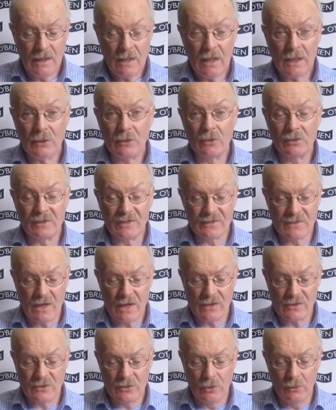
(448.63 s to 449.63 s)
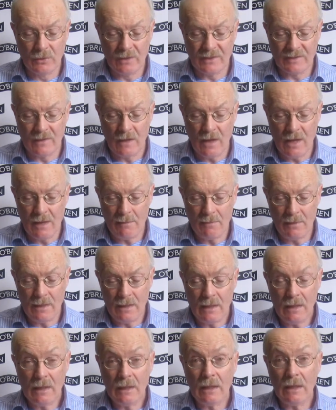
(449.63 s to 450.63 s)
He took the stairs 2 at a time,
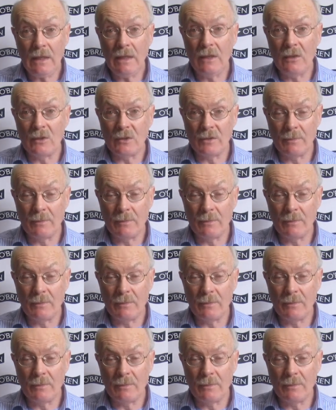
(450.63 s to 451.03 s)
eager